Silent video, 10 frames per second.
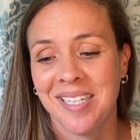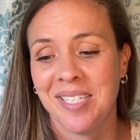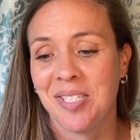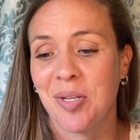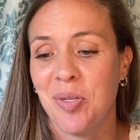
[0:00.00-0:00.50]

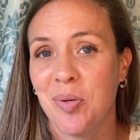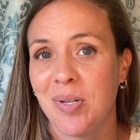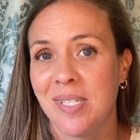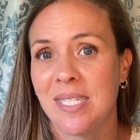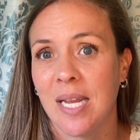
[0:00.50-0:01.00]
So you
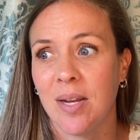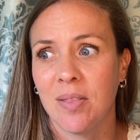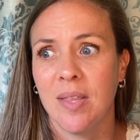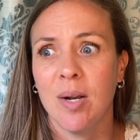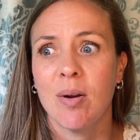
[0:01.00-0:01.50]
could say,
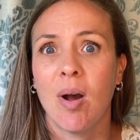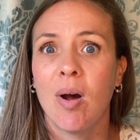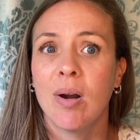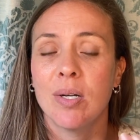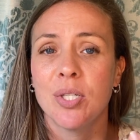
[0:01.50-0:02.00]
there
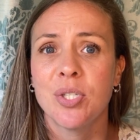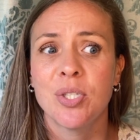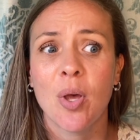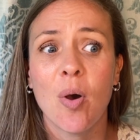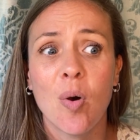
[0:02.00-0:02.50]
are
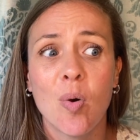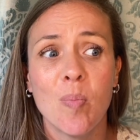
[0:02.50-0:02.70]
so